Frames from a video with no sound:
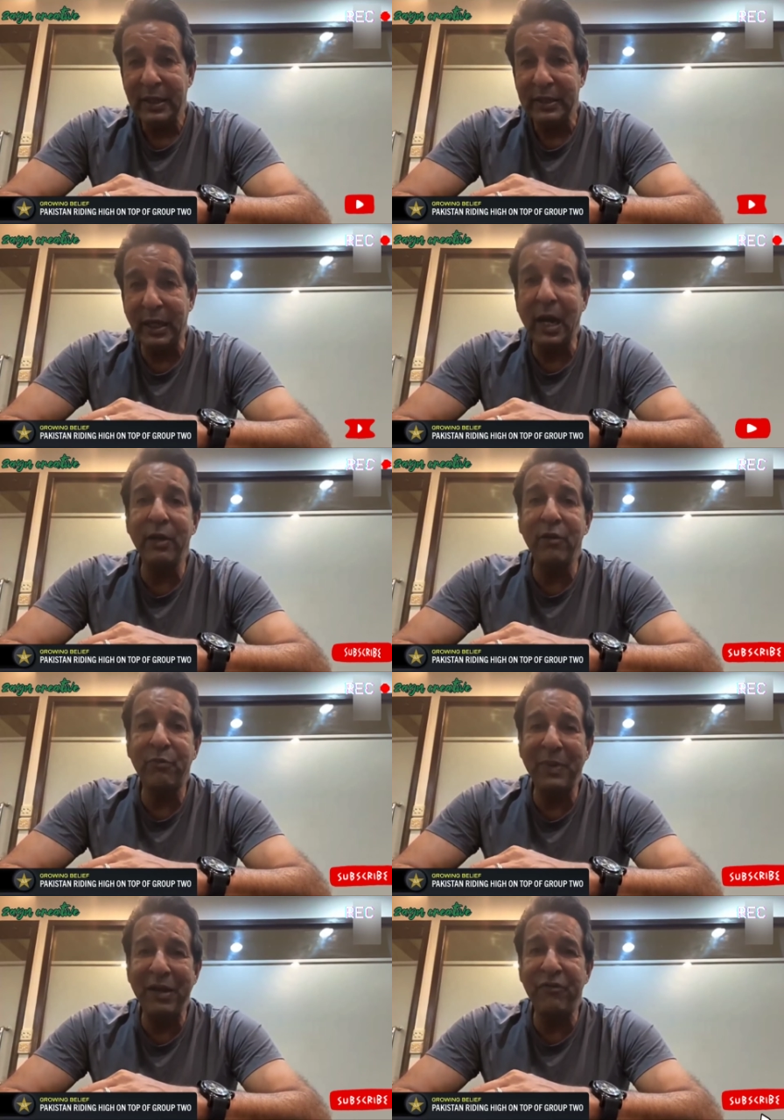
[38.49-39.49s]
They kind
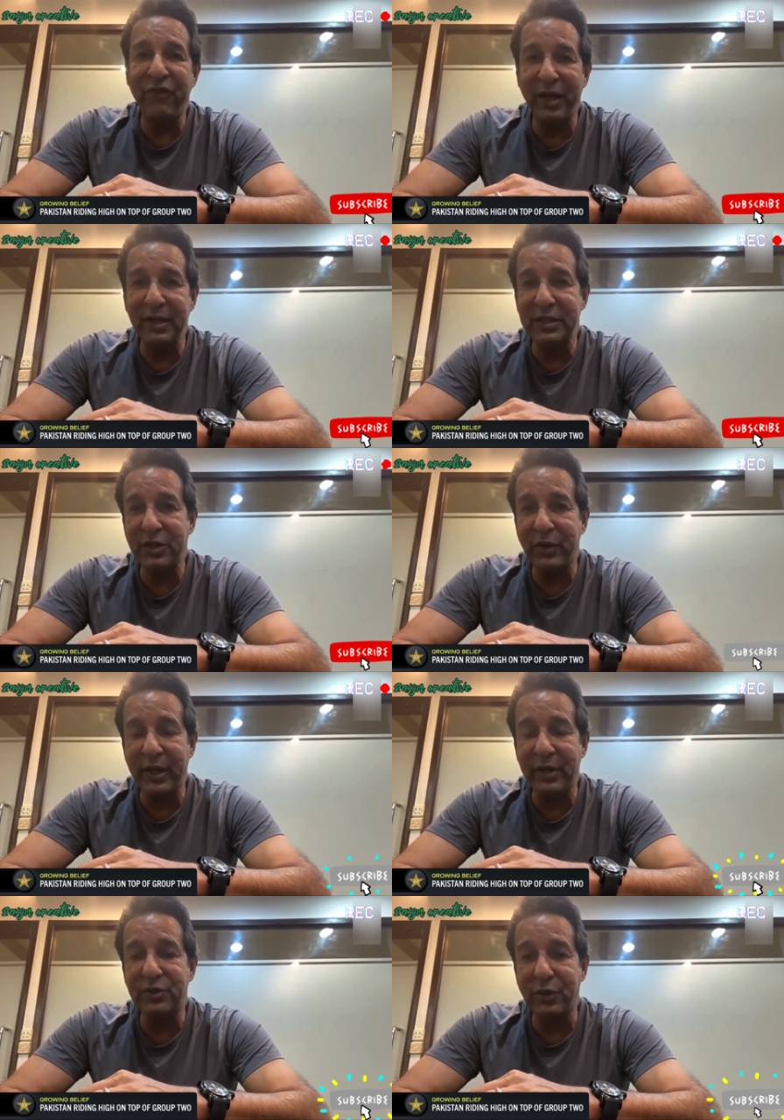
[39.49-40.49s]
of play fearless
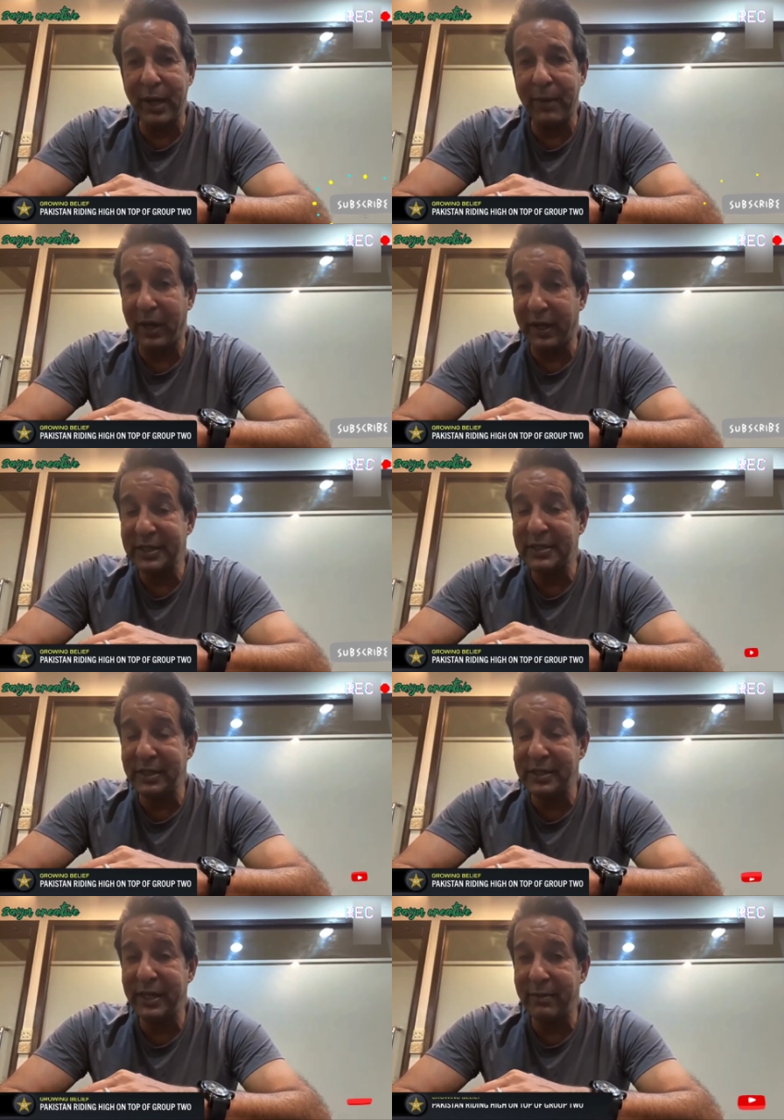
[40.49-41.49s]
cricket. So yeah,
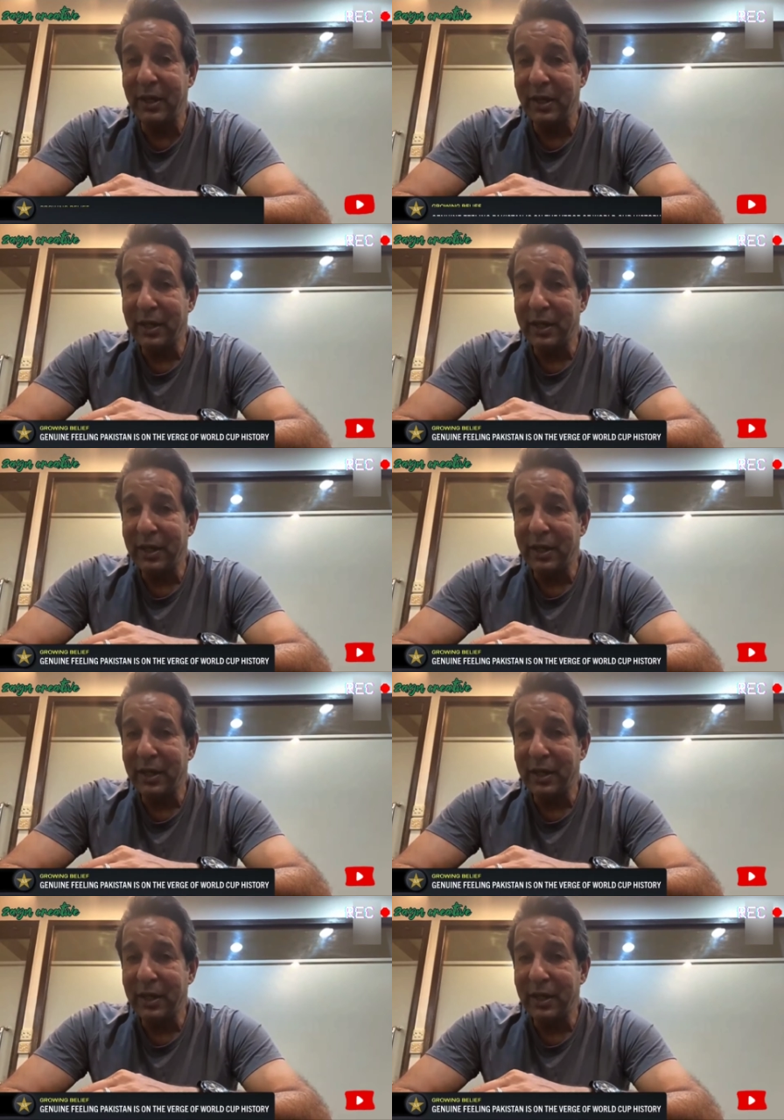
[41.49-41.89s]
Pakistan team, the